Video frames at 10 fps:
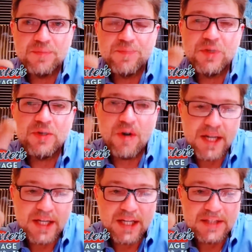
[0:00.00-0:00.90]
The
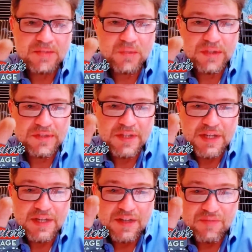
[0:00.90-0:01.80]
crankcase was
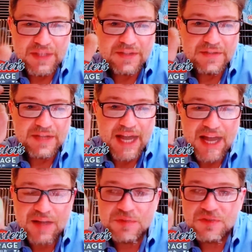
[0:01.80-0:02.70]
vented to
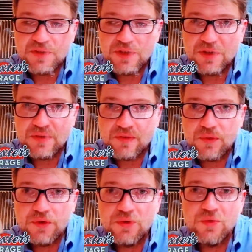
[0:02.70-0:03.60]
atmosphere
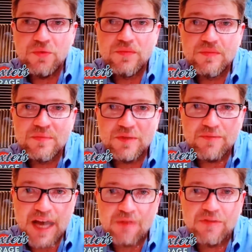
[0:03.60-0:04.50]
through the
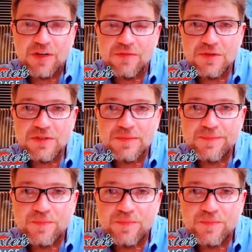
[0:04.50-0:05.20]
valve covers.